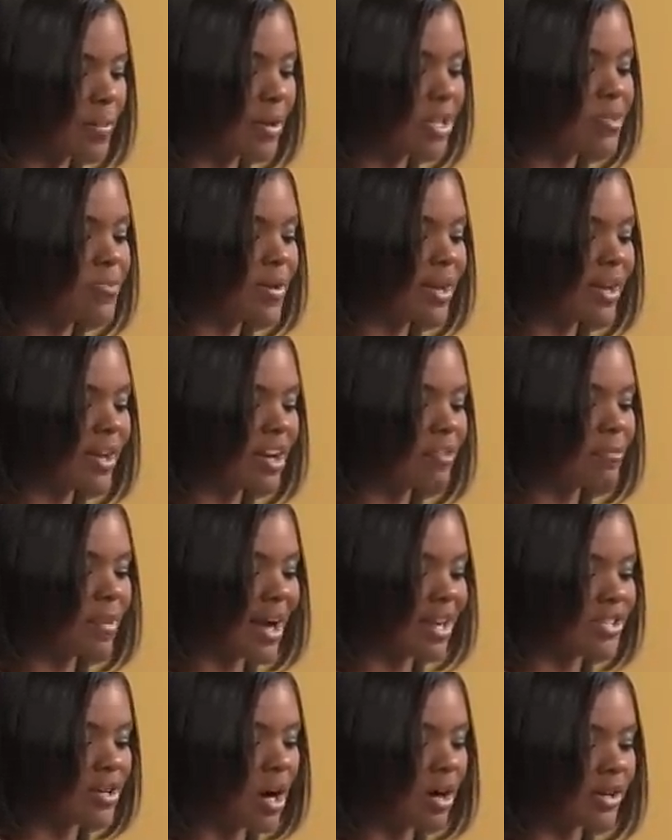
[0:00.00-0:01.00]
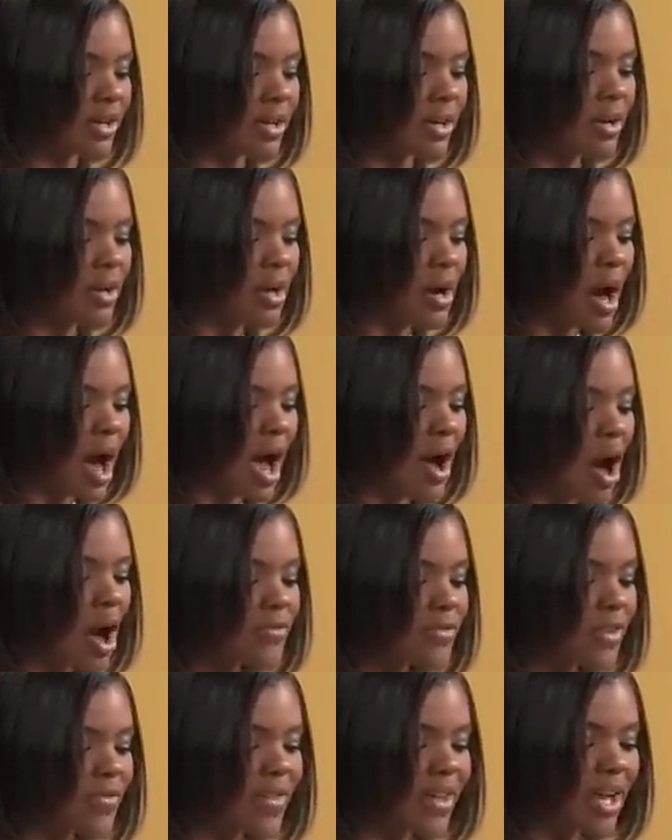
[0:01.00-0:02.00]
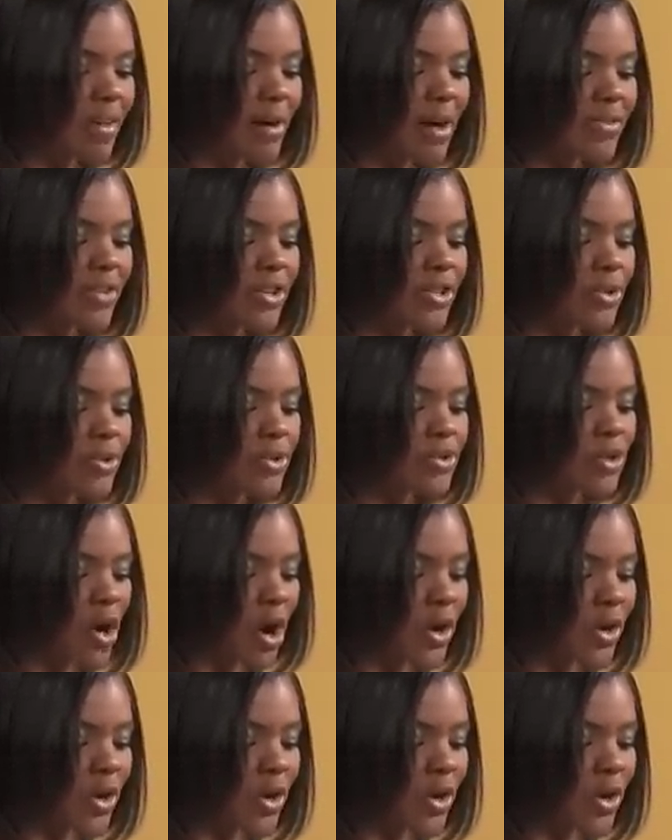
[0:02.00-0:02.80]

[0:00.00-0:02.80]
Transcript: But speaking of my daughter, I often think about the news